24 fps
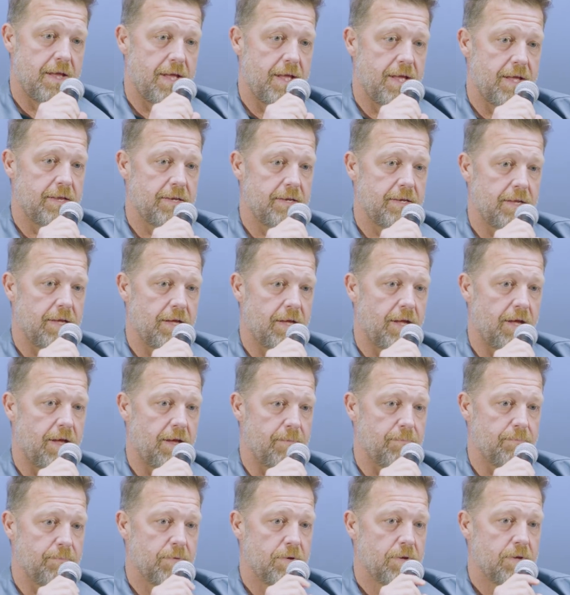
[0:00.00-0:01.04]
And
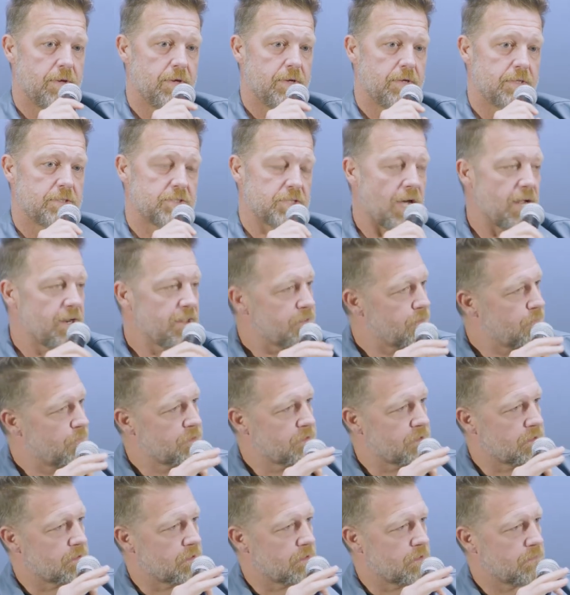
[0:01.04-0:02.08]
um, Jonathan
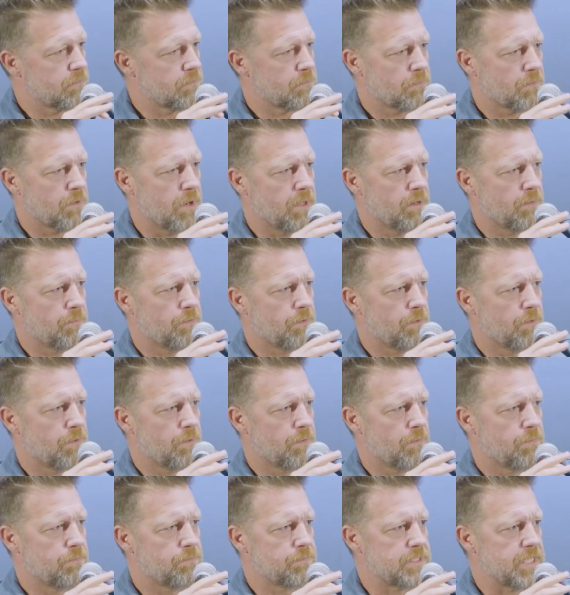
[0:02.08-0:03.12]
was this
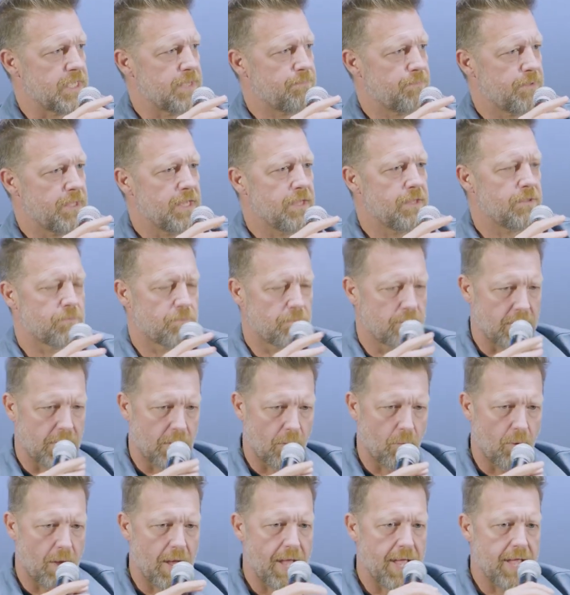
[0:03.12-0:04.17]
incredible D P. He's really
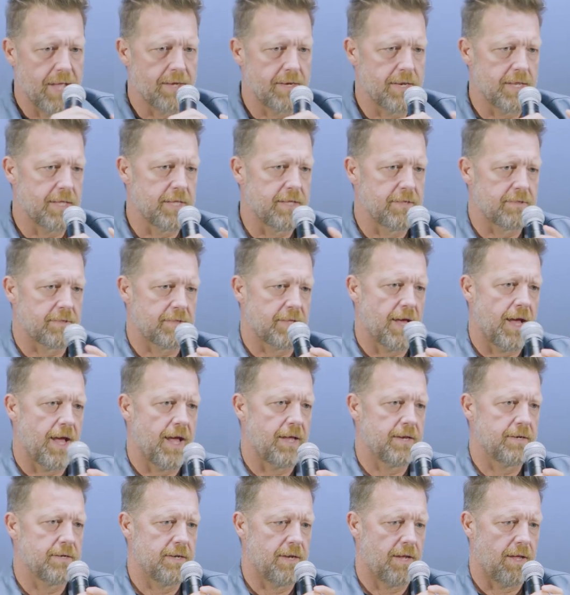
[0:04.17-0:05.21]
quiet. He's
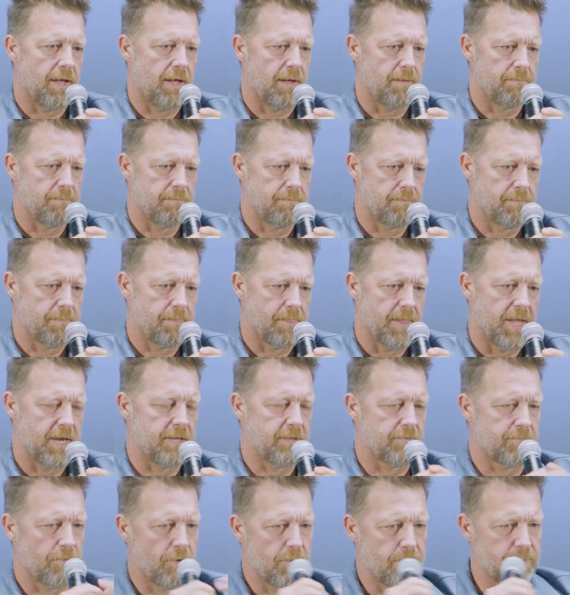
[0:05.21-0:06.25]
got, um, and
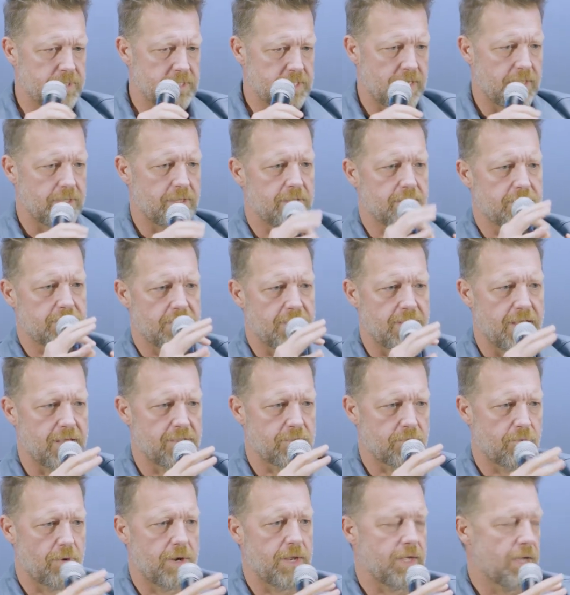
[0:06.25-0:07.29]
he's very meticulous, and he
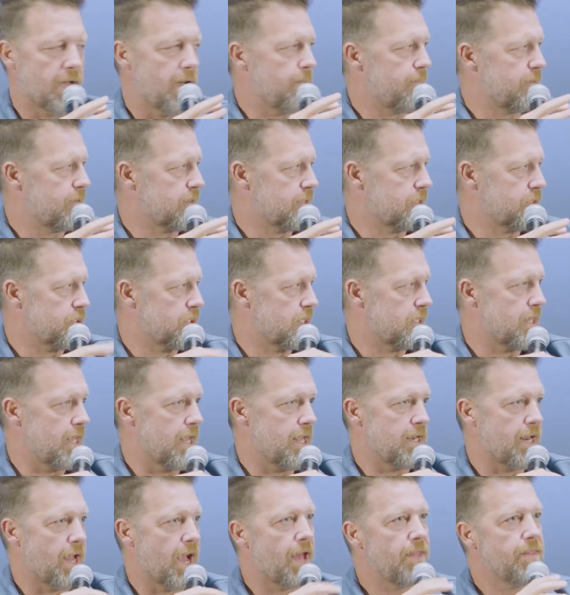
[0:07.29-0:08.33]
has great composition.
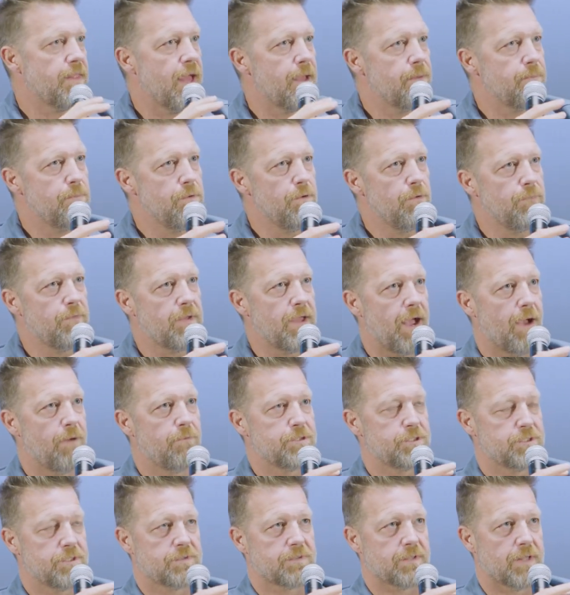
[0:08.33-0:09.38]
And on that movie, I
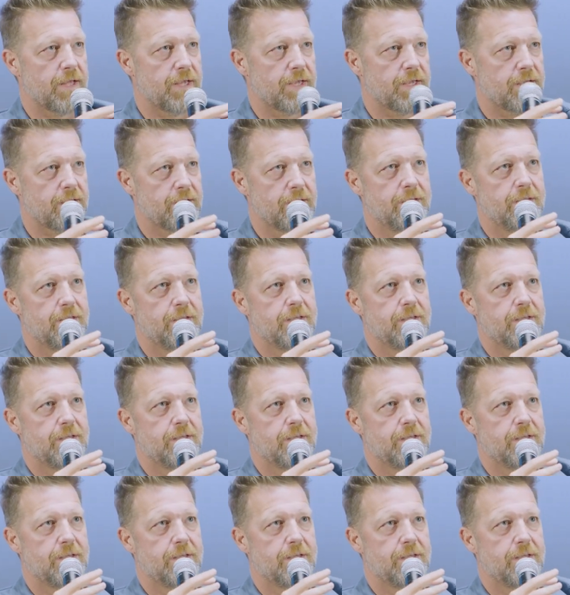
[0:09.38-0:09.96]
was just like